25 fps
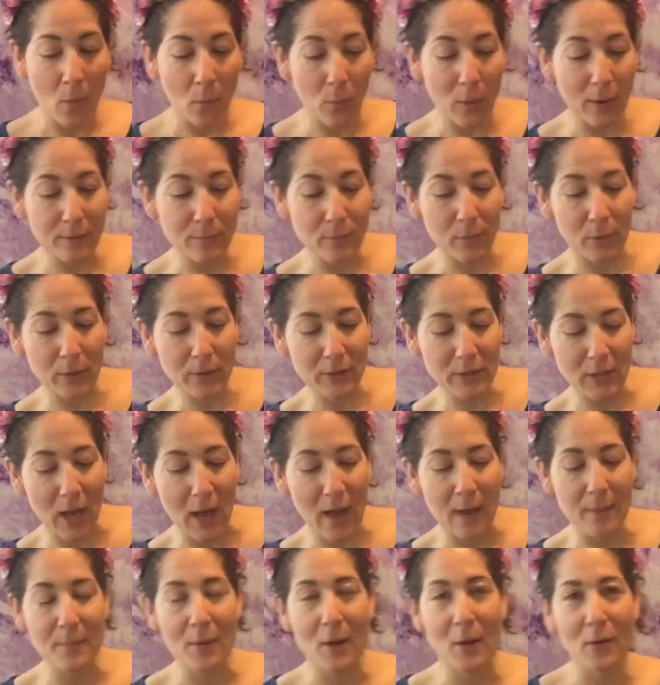One more
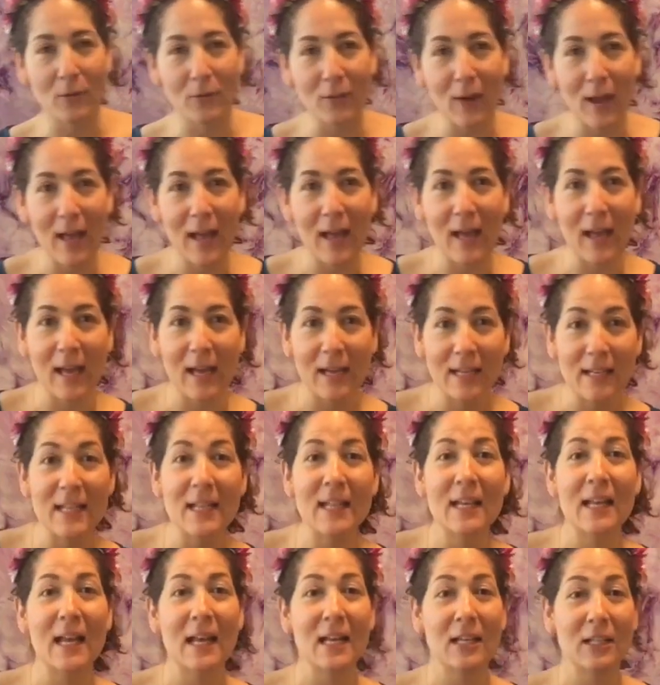time,
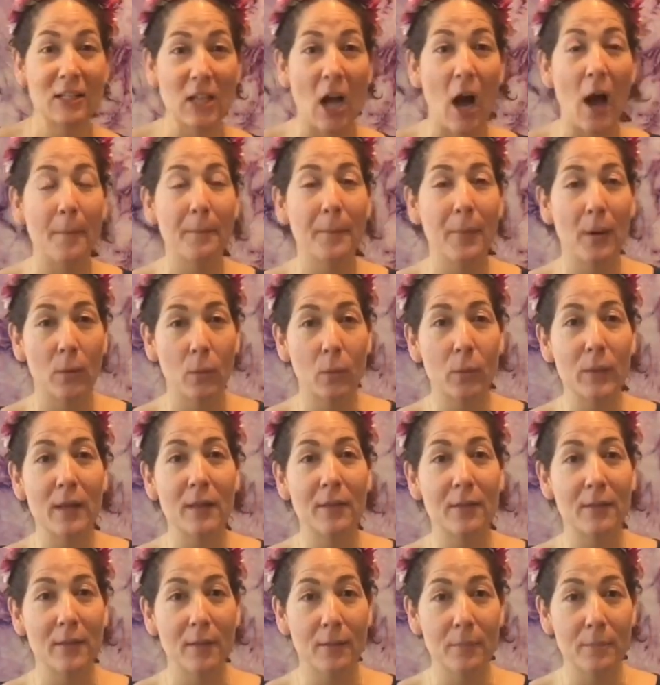ready, top
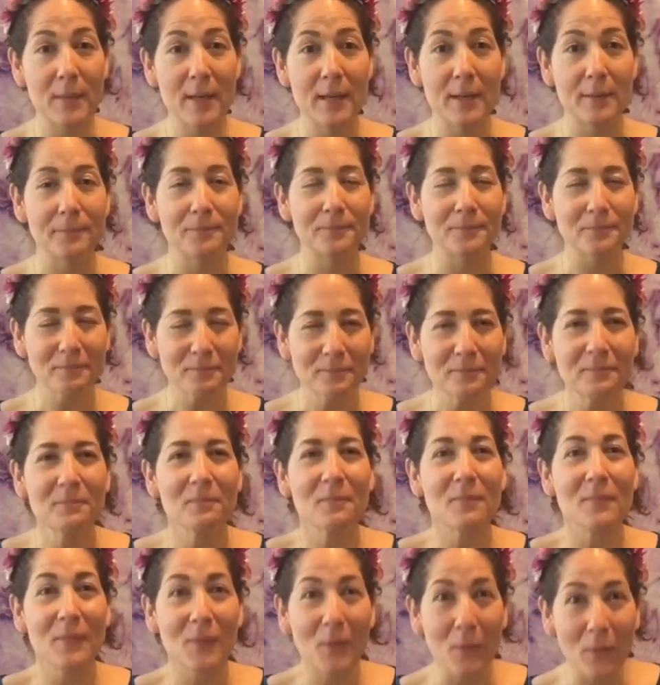with me.
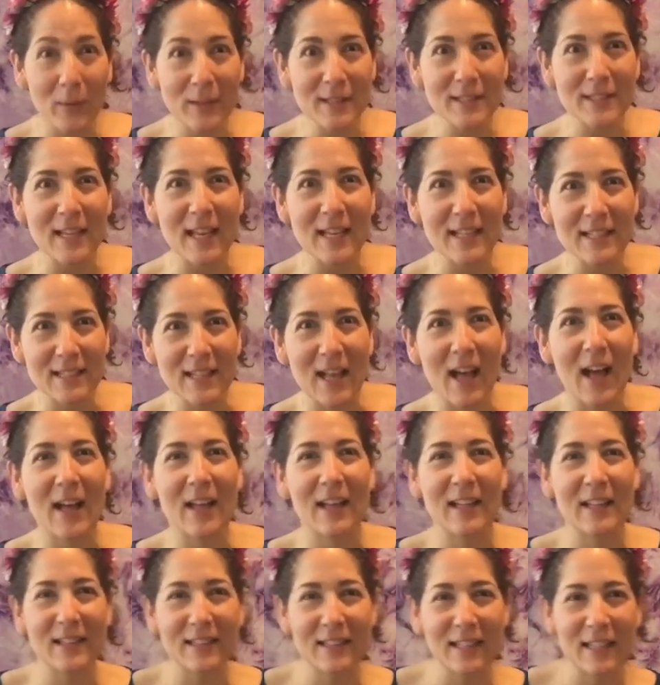Once I saw
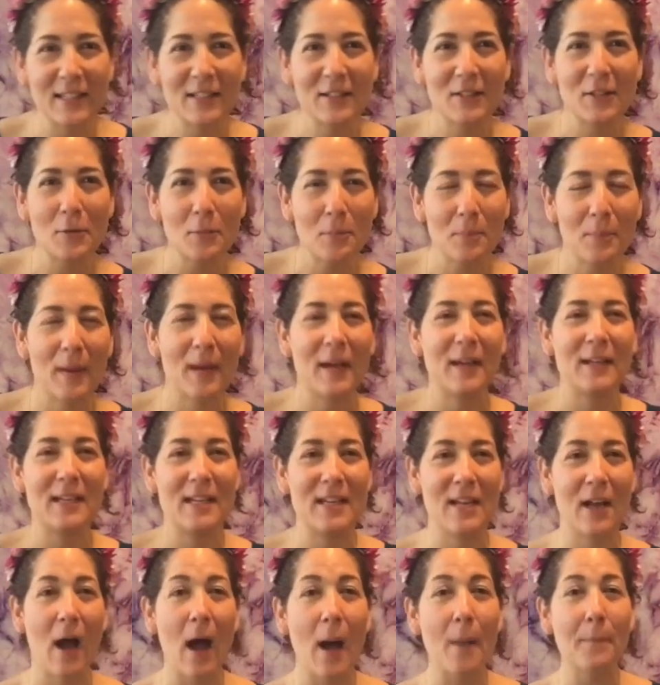a little
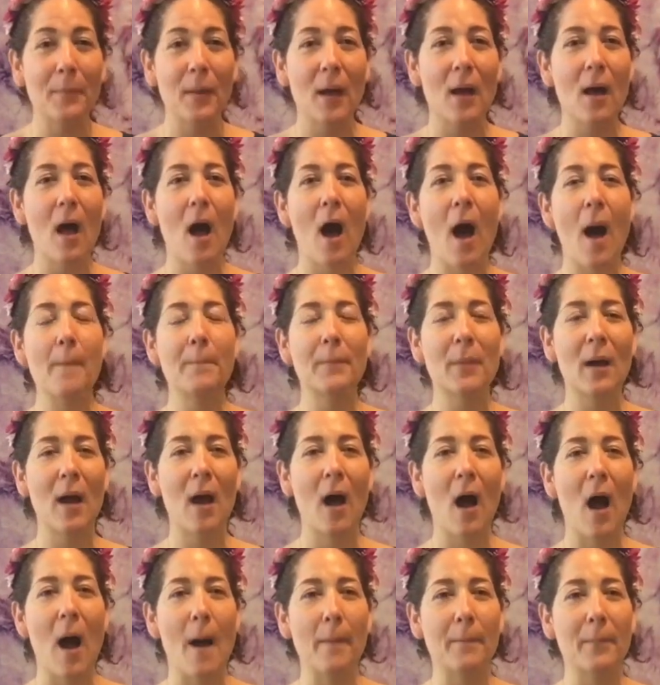bunny hop, hop,
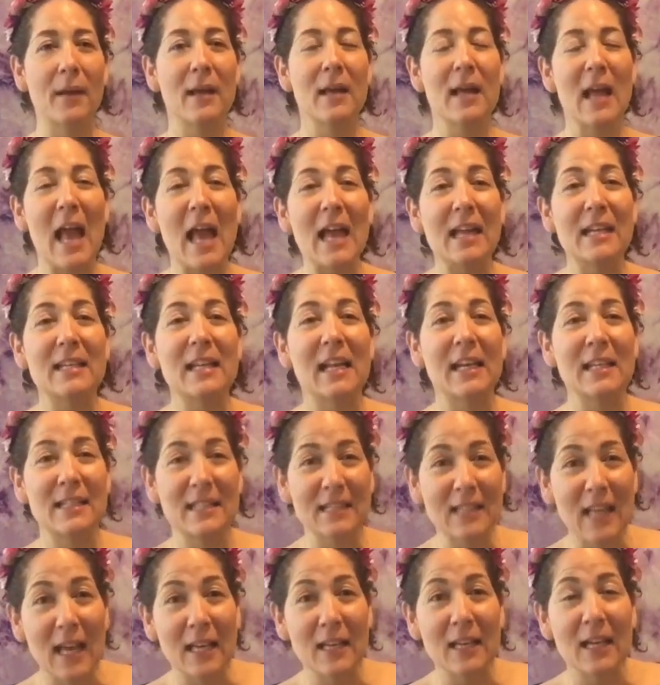hop, and I
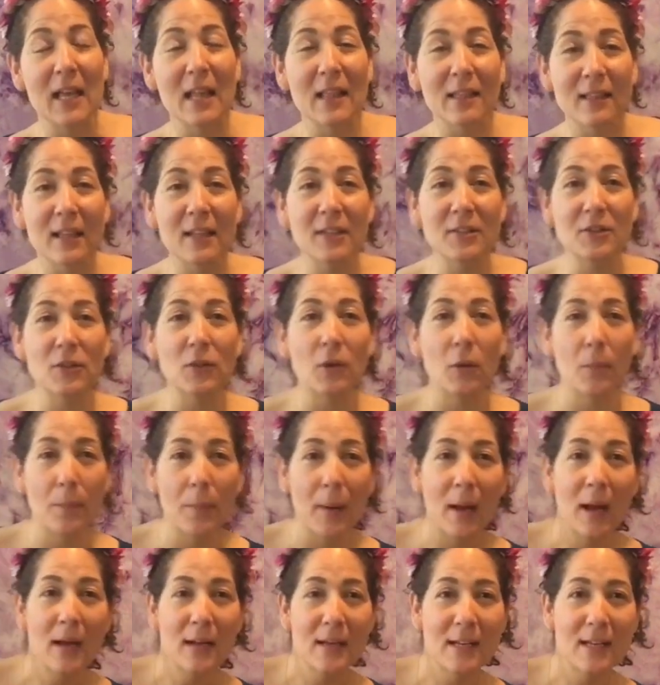said, Little
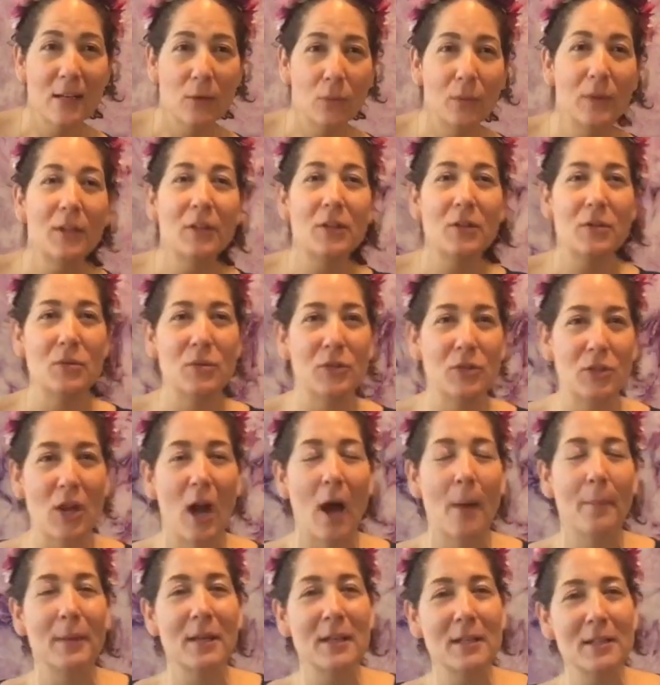bunny, will you
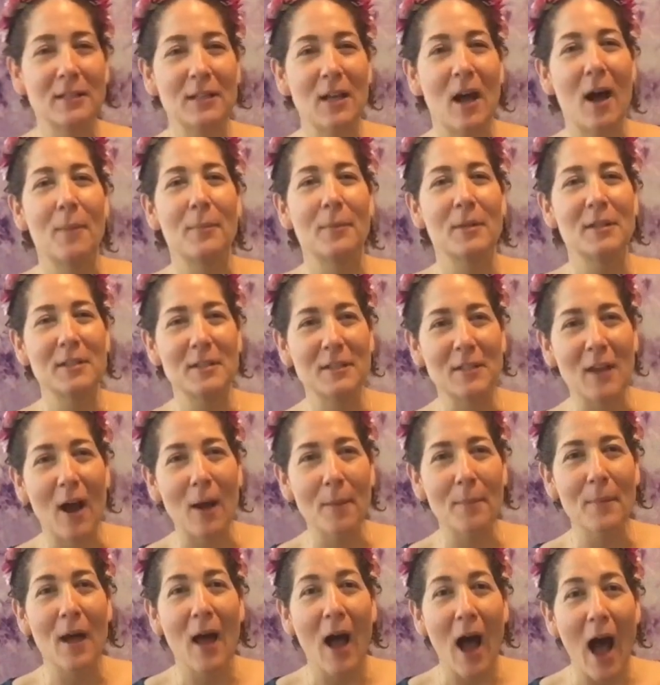stop, stop,
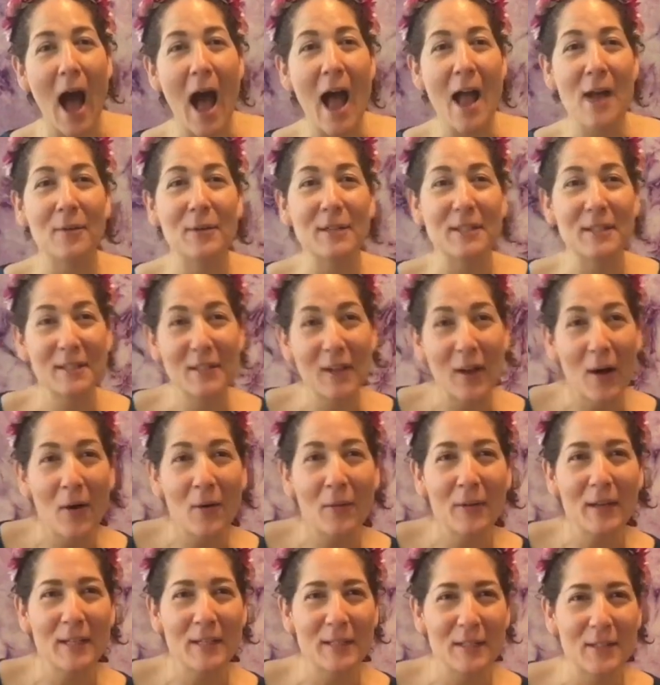stop? I was
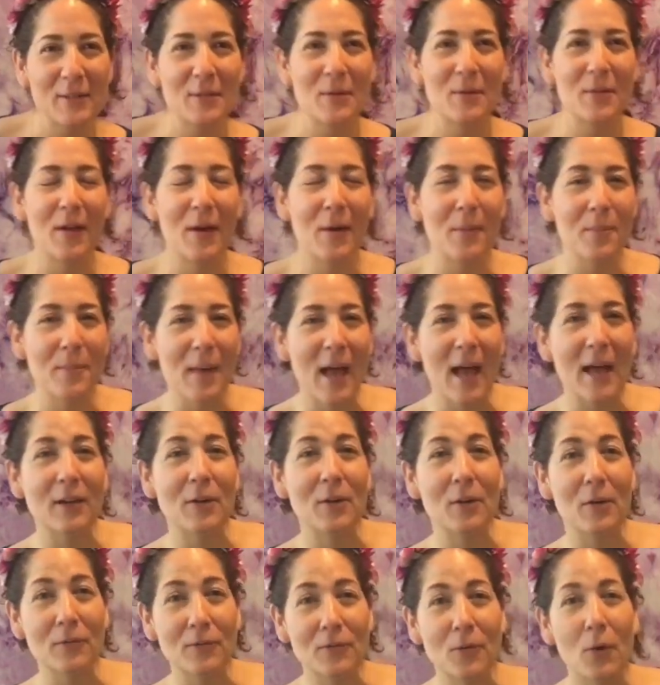going to the
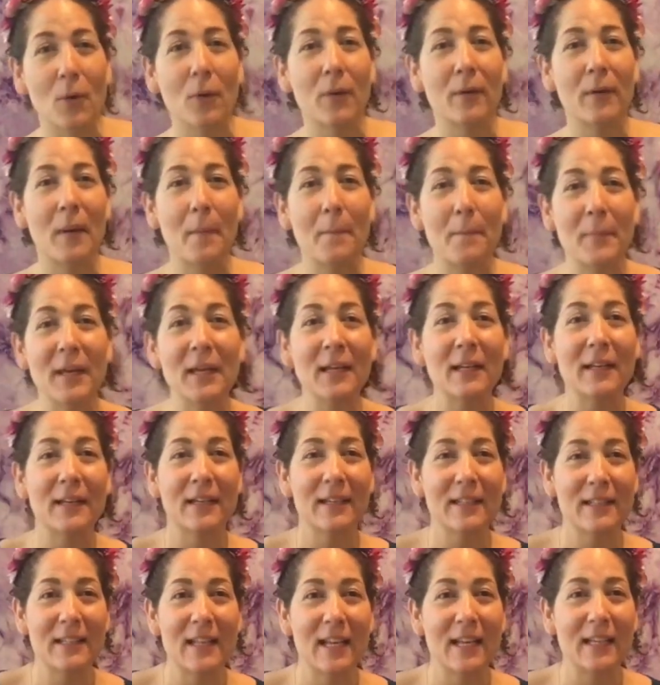meadow for a
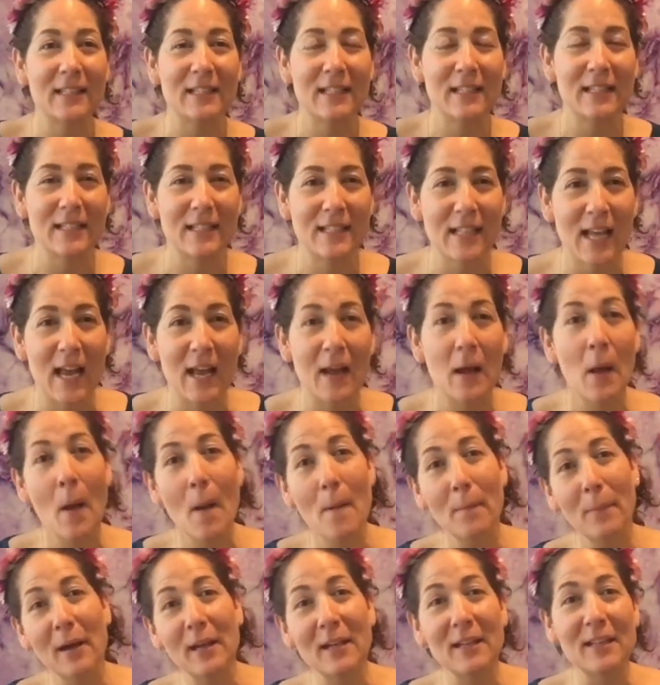picnic today,
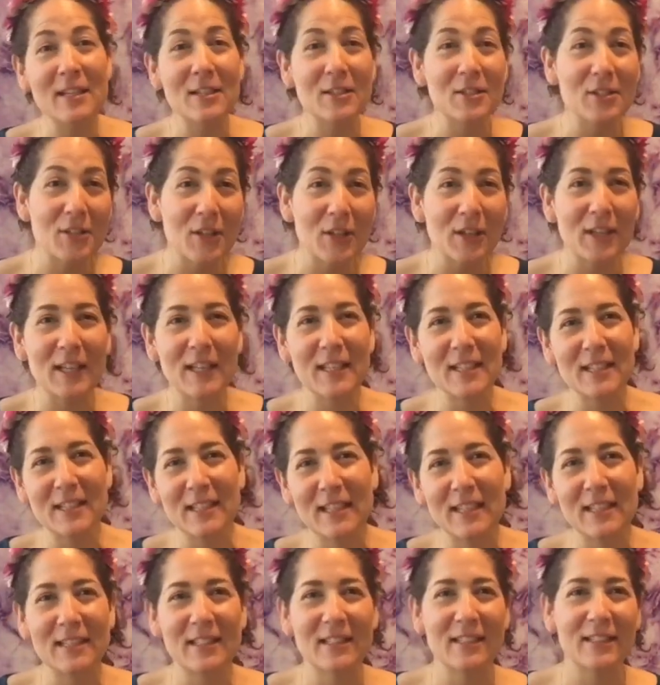but he shook his
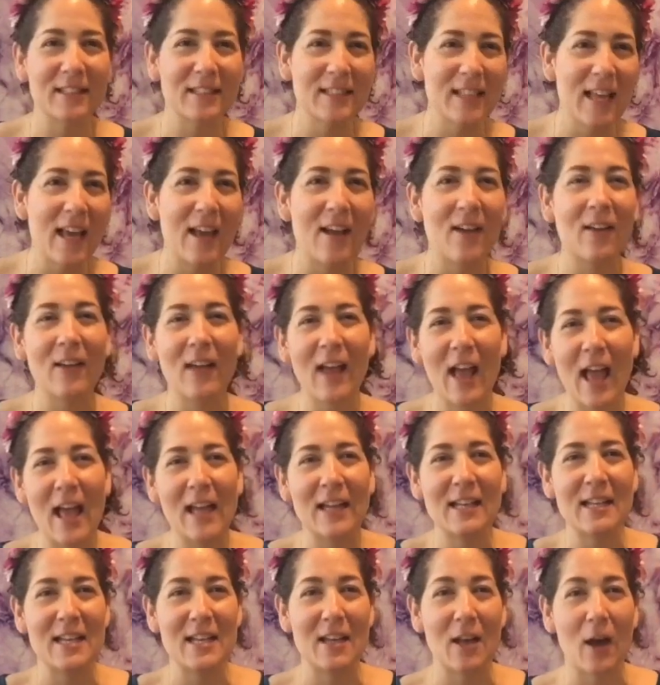little tail
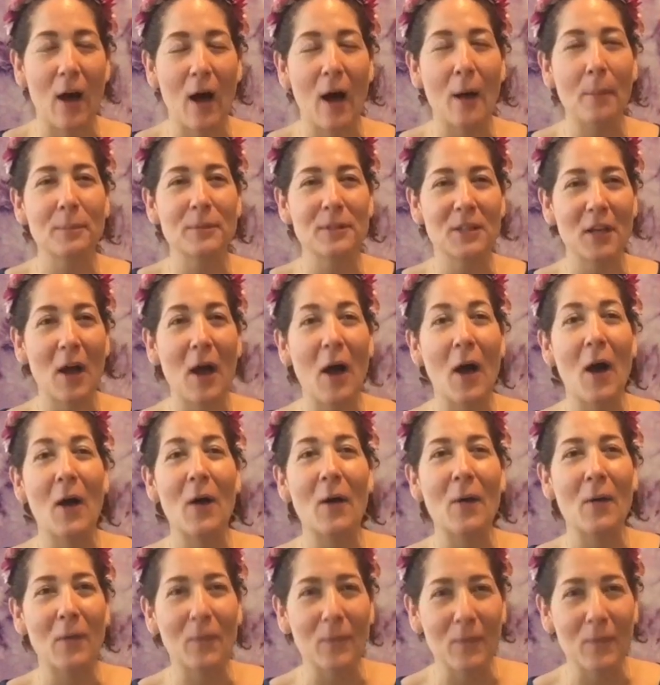and he hopped away.